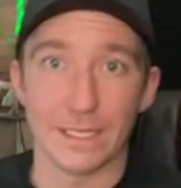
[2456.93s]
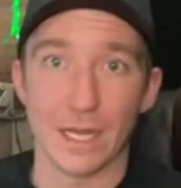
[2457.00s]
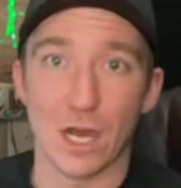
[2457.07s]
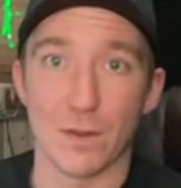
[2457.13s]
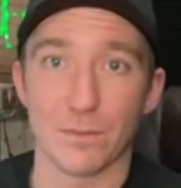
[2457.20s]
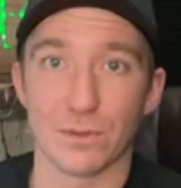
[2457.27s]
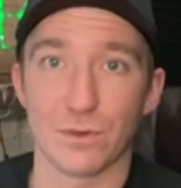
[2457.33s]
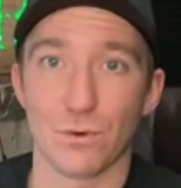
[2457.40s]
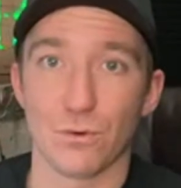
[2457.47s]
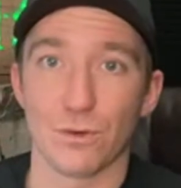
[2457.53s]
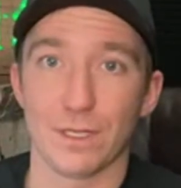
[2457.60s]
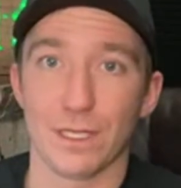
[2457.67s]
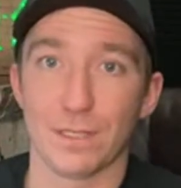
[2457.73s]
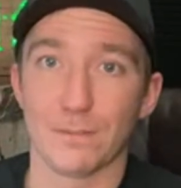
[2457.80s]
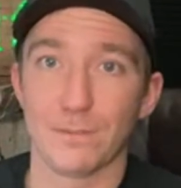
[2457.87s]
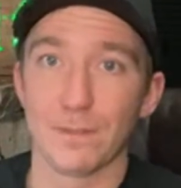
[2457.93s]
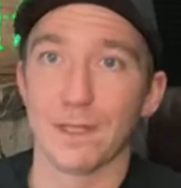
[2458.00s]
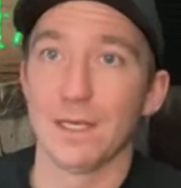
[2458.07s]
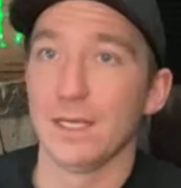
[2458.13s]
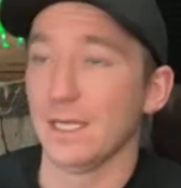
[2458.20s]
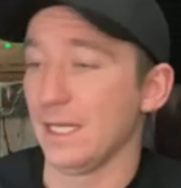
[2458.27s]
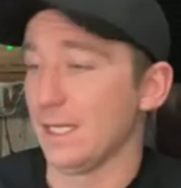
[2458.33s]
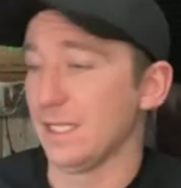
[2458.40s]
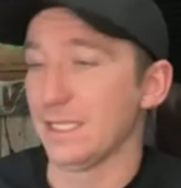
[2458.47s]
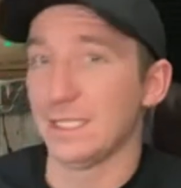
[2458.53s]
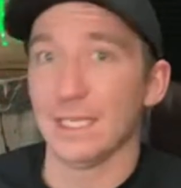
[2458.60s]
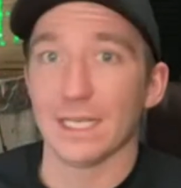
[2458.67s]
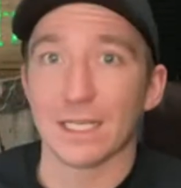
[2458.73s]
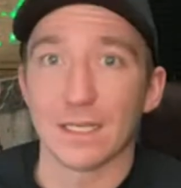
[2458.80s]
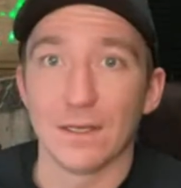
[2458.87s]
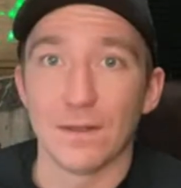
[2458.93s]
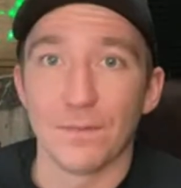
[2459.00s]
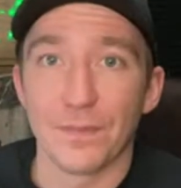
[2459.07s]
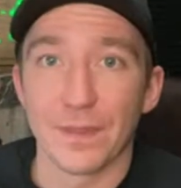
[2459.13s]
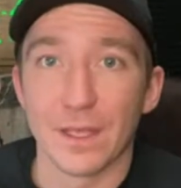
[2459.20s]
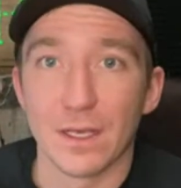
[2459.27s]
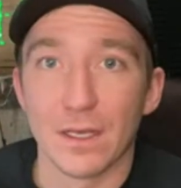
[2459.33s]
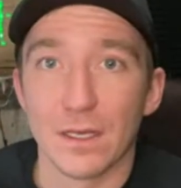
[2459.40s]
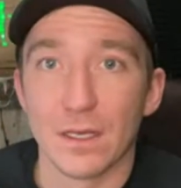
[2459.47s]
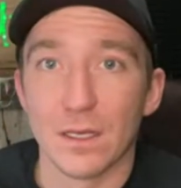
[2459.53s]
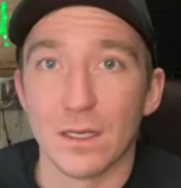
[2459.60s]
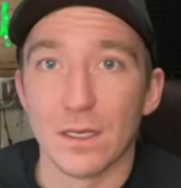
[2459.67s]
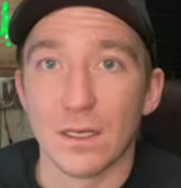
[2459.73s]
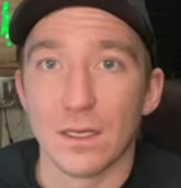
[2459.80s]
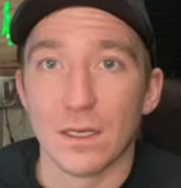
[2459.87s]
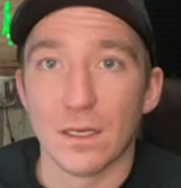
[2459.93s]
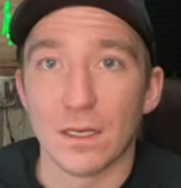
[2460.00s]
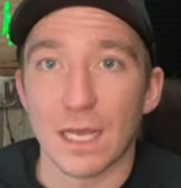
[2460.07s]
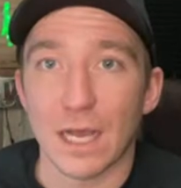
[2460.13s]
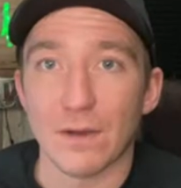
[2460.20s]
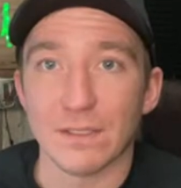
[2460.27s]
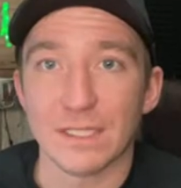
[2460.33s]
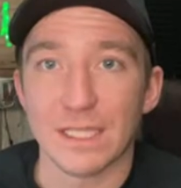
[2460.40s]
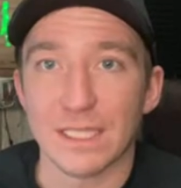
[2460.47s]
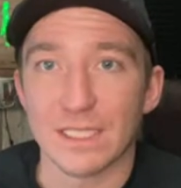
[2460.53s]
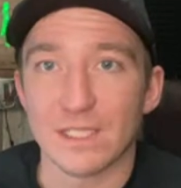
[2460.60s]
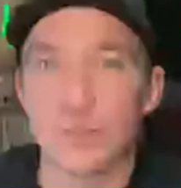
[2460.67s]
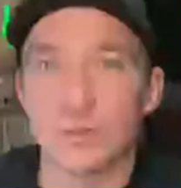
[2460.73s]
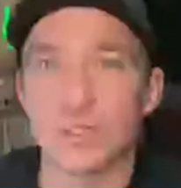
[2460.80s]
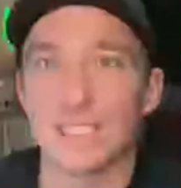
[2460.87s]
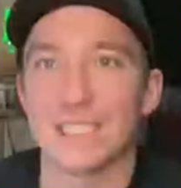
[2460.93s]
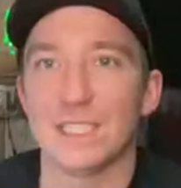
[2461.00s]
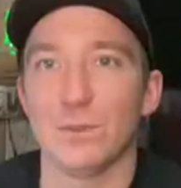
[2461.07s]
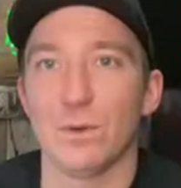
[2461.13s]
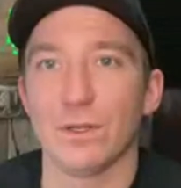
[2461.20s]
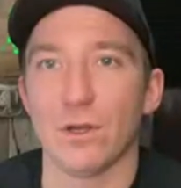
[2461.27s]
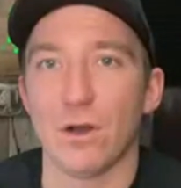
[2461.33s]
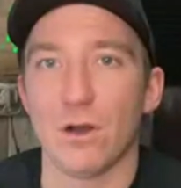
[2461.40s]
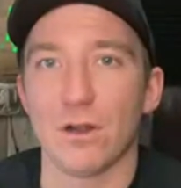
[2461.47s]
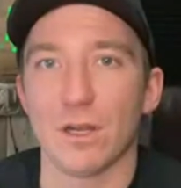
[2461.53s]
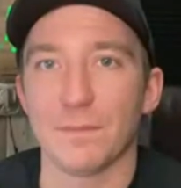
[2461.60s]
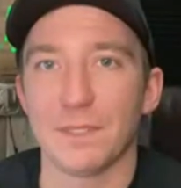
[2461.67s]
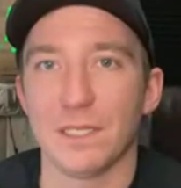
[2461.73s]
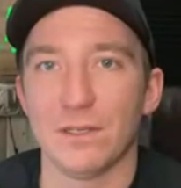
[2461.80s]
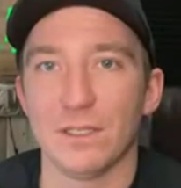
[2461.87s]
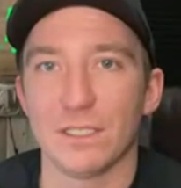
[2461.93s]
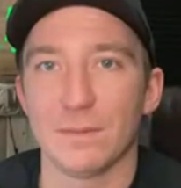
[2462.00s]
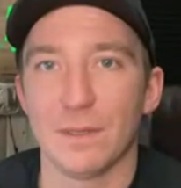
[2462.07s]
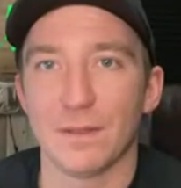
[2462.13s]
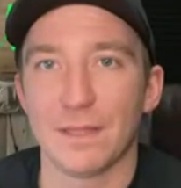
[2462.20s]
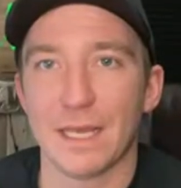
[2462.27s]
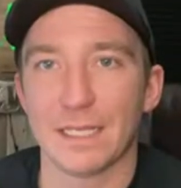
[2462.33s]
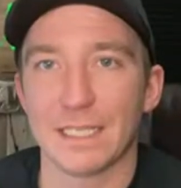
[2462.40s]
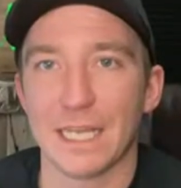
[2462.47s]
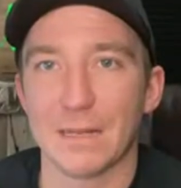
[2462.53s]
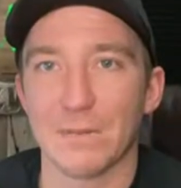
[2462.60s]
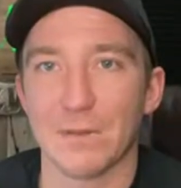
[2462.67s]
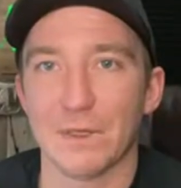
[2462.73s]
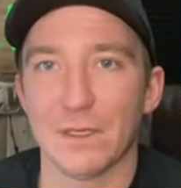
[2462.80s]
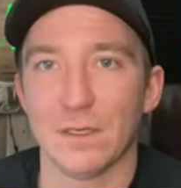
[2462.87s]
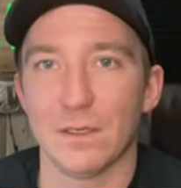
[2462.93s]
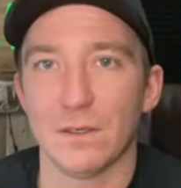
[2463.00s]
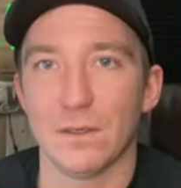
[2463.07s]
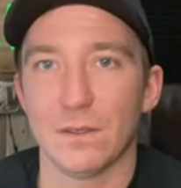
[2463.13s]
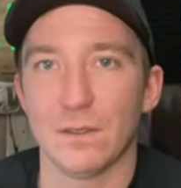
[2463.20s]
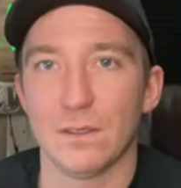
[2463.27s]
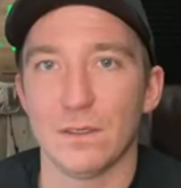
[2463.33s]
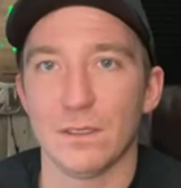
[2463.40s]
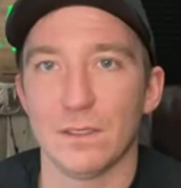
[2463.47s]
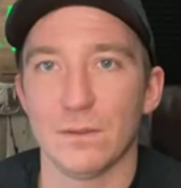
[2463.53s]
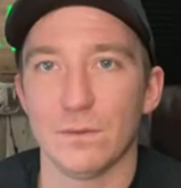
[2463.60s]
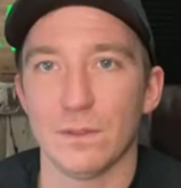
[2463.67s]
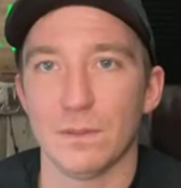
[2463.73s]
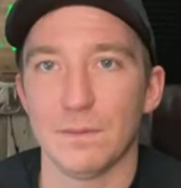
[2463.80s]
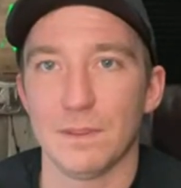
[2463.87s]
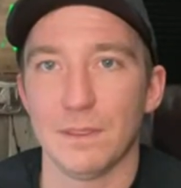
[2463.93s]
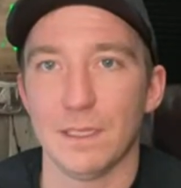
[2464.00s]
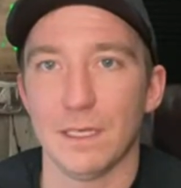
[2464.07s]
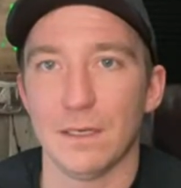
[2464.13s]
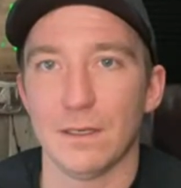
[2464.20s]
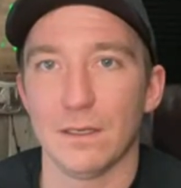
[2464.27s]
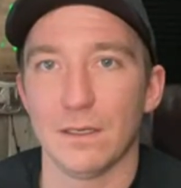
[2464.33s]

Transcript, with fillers: Now I'm recording. and it's sick. How is the Insta360 1R? I'm curious about that camera. Would it be